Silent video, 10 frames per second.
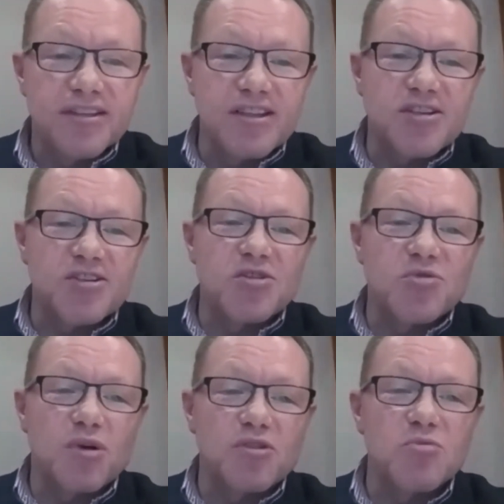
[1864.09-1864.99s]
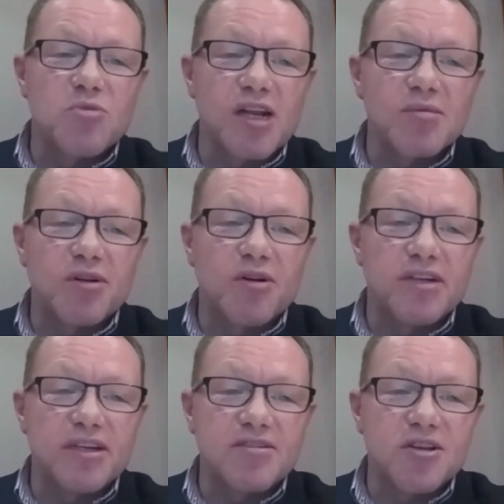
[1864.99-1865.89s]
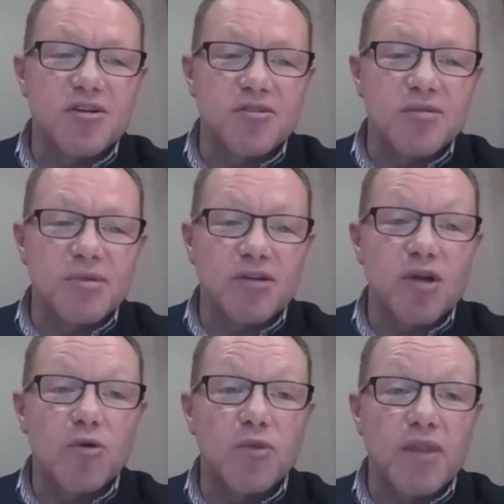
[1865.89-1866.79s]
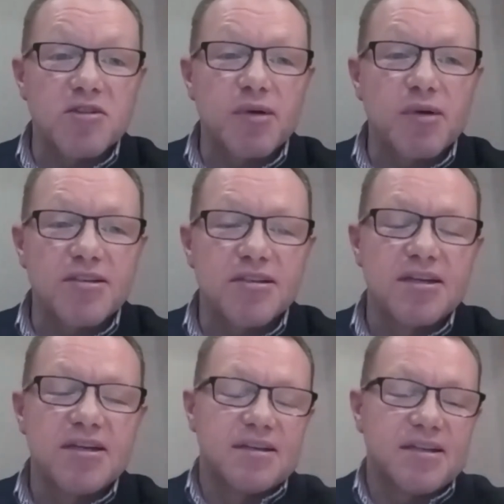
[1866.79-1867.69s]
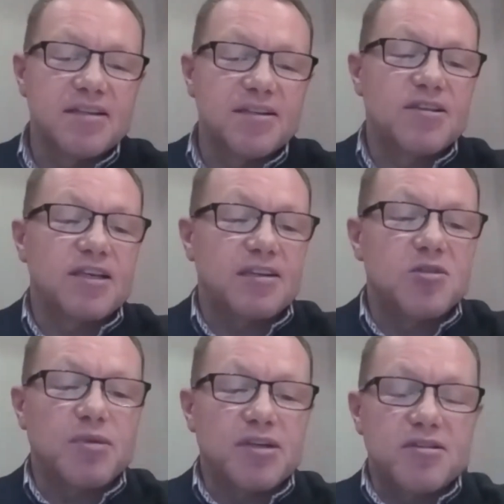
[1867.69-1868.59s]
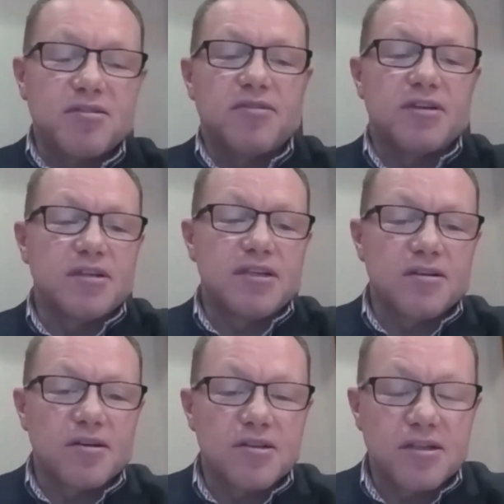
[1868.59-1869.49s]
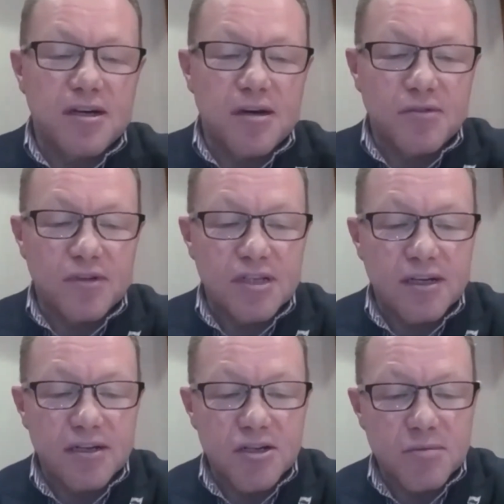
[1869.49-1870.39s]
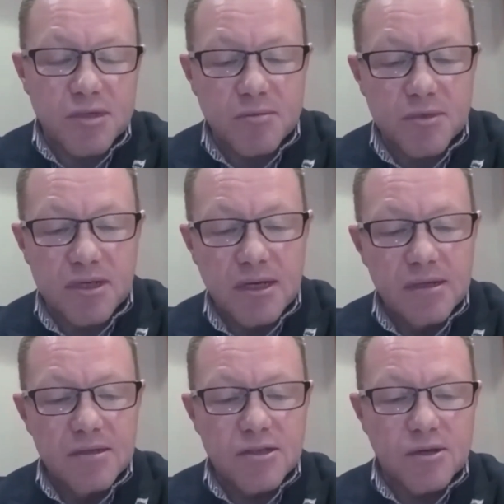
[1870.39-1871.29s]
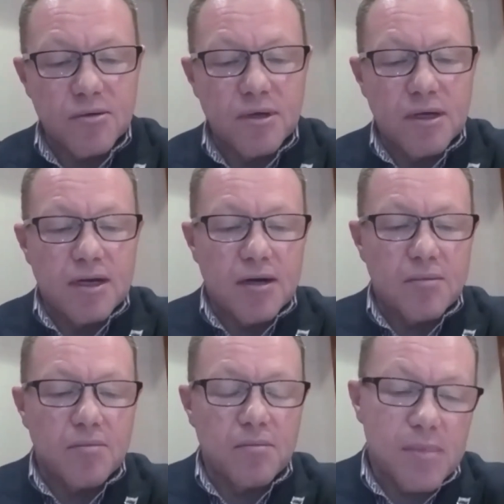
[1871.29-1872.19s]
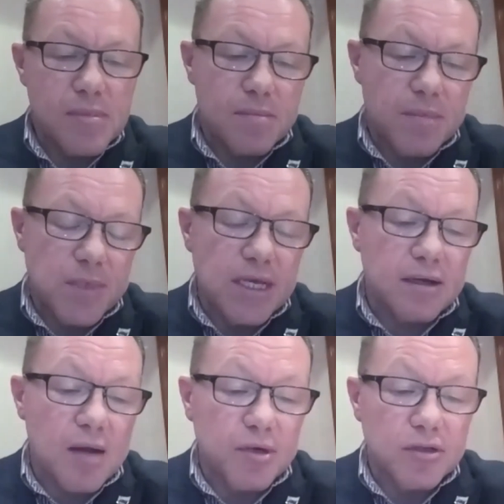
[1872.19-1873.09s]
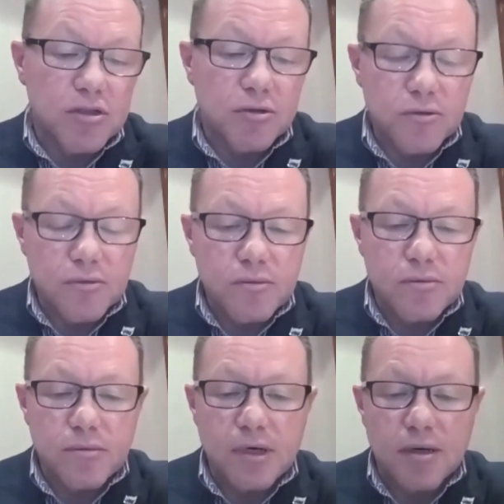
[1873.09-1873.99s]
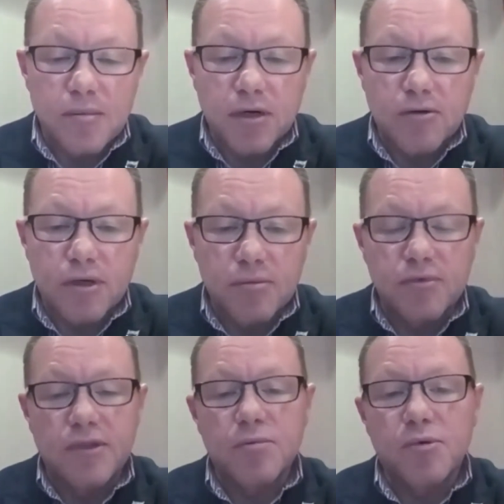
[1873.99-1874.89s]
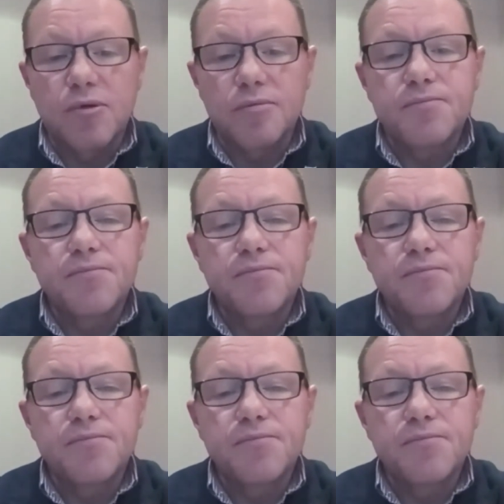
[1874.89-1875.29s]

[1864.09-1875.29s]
This is just one small element of it. So, we don't own that space in the thinking space of, our senior leadership teams. So, I do agree with that point.